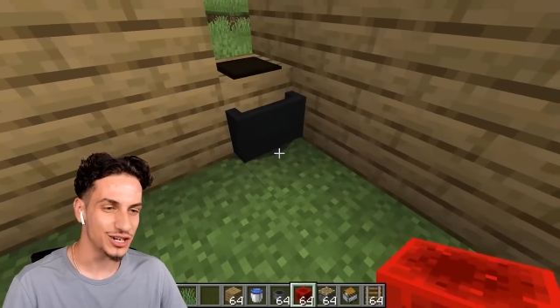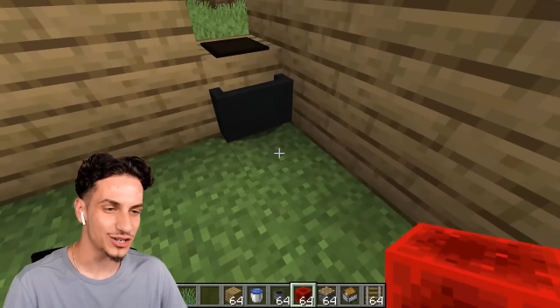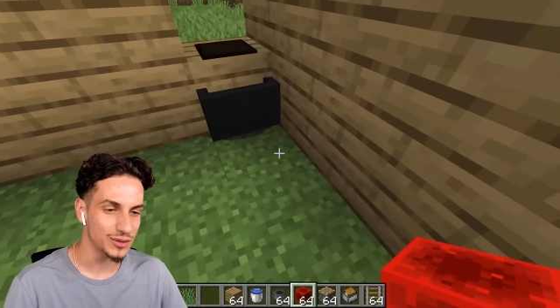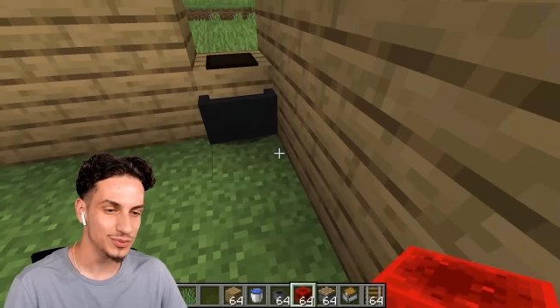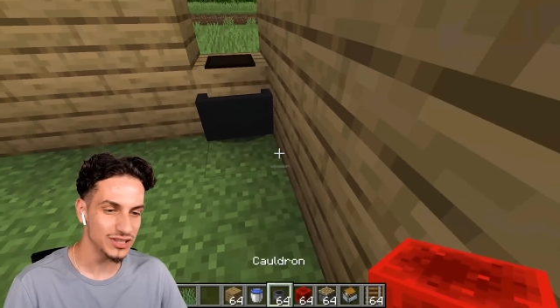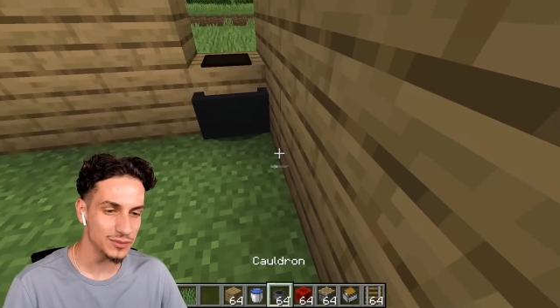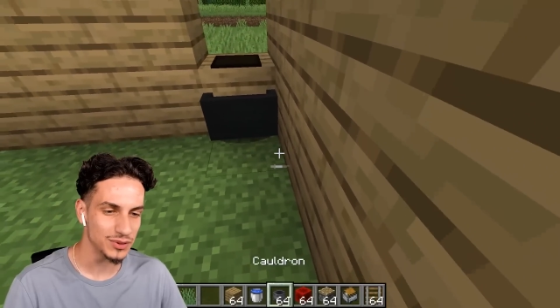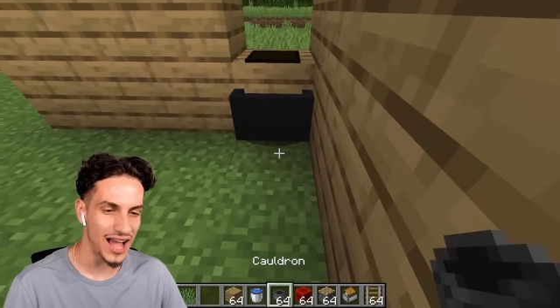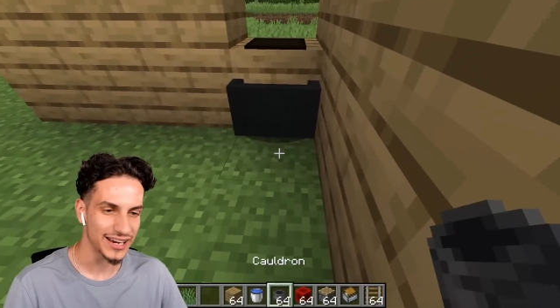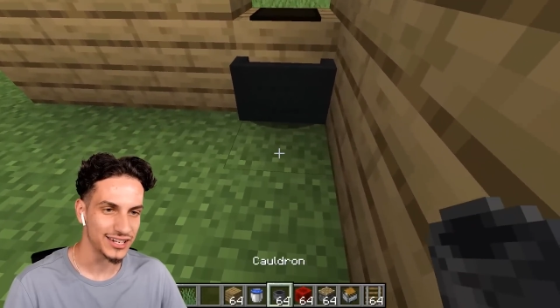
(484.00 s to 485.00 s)
completely
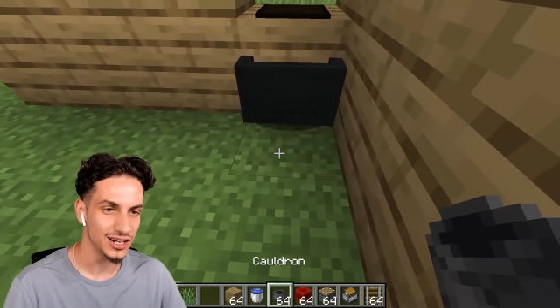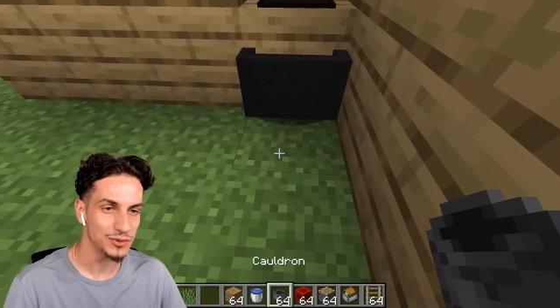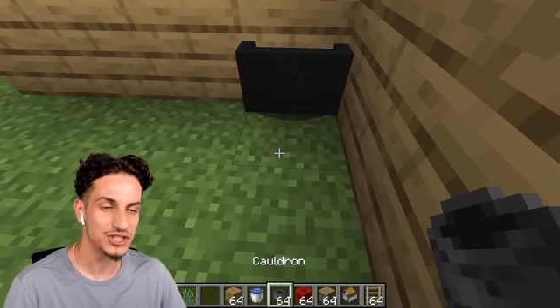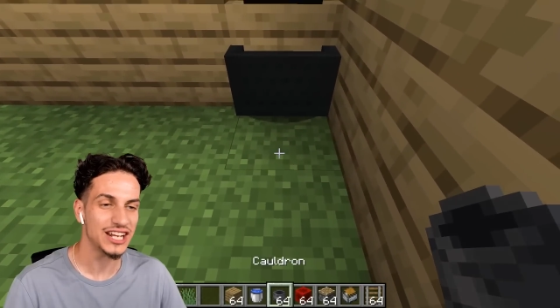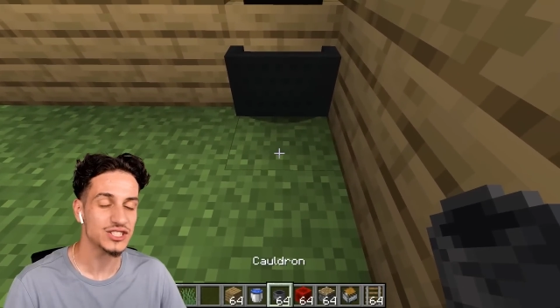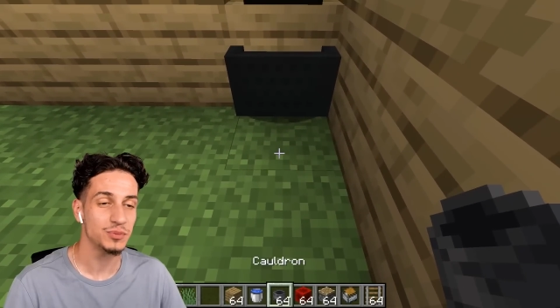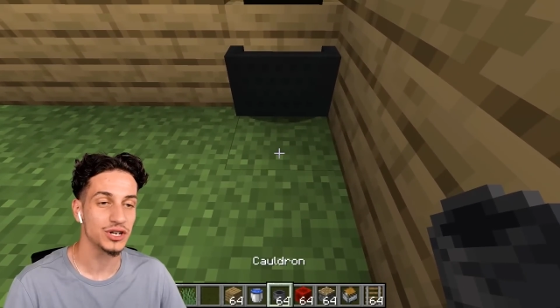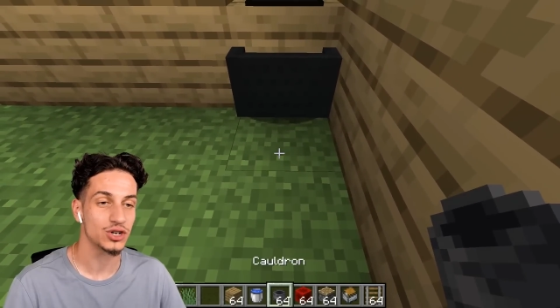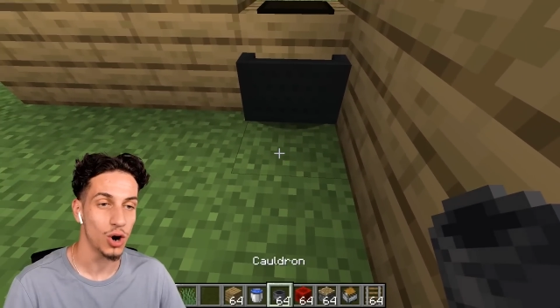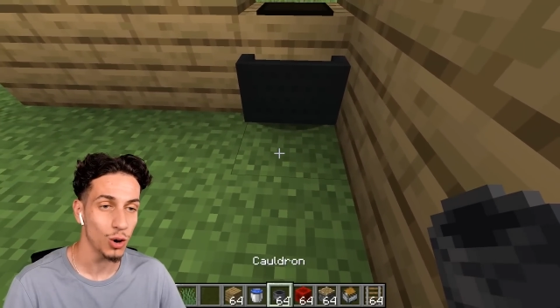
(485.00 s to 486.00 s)
black here, but you guys should put a
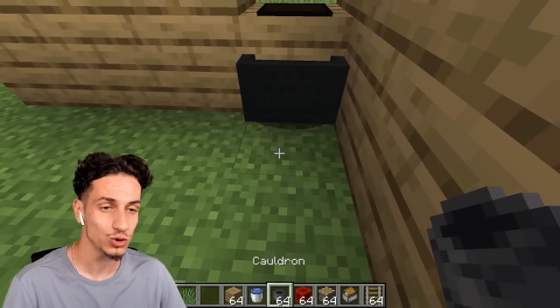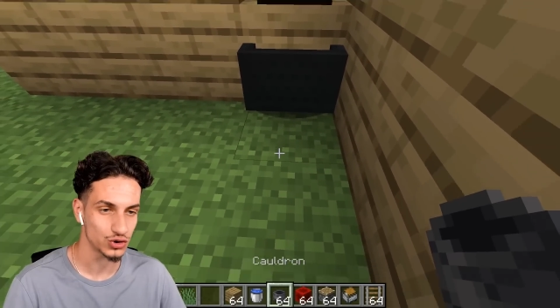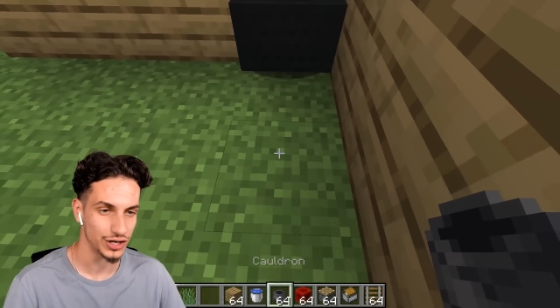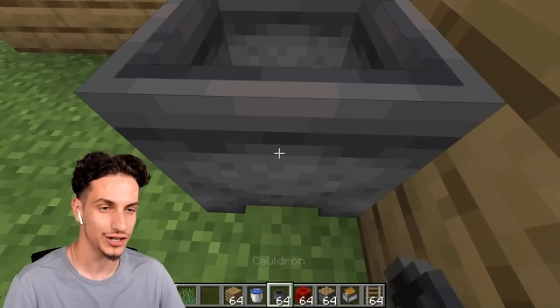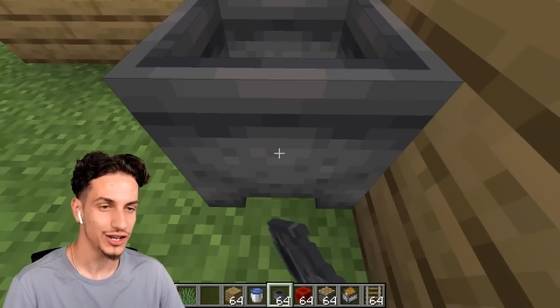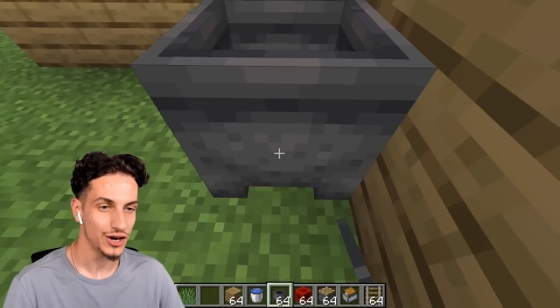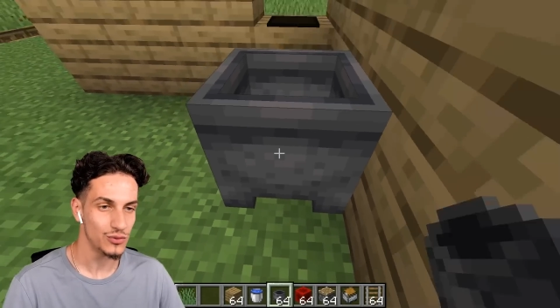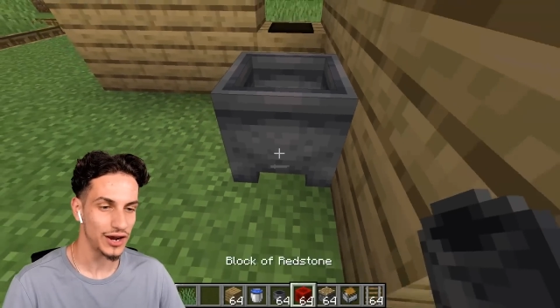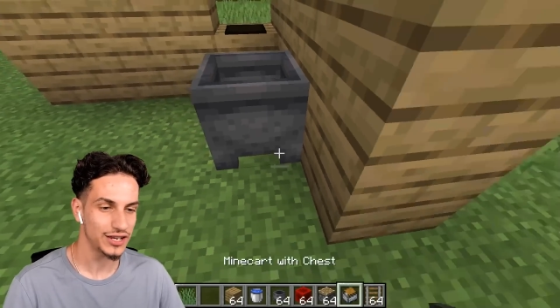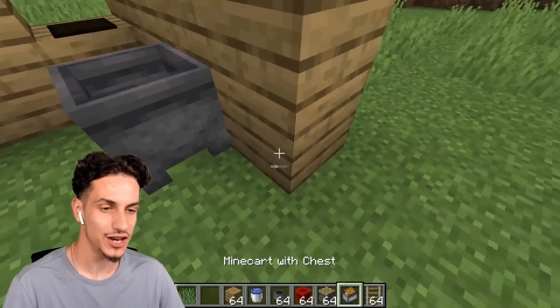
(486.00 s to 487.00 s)
cauldron
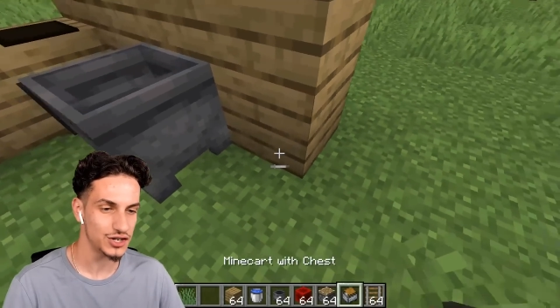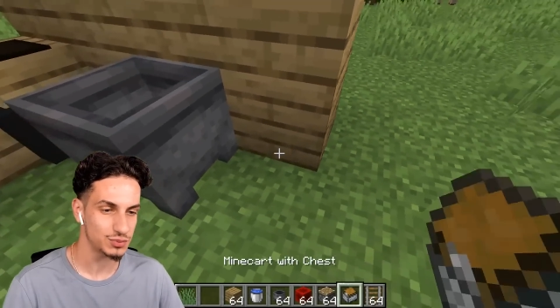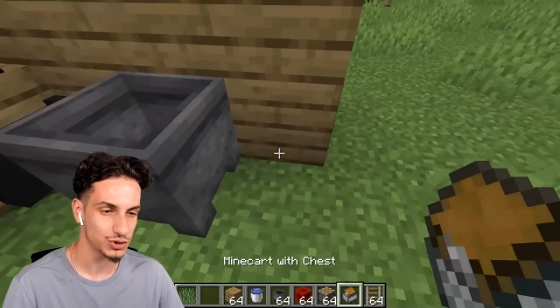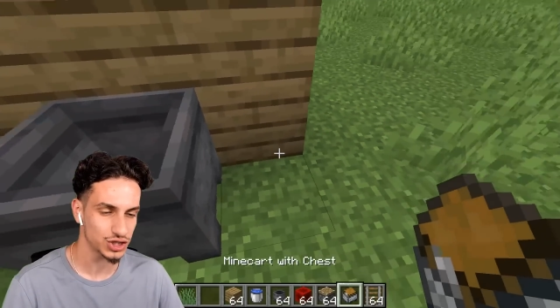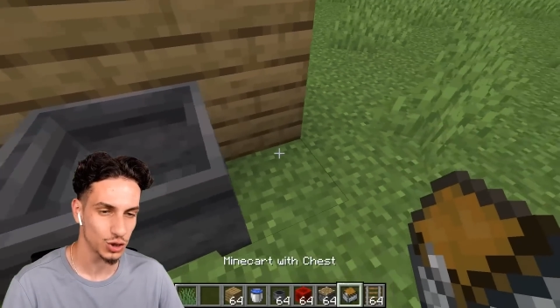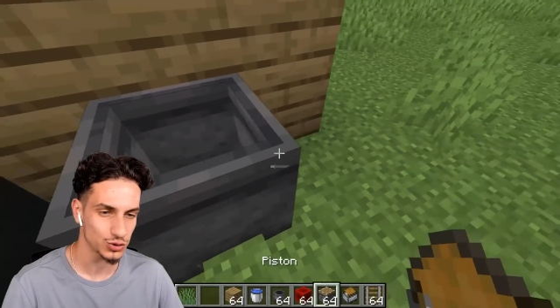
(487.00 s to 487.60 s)
right here. Just push the cauldron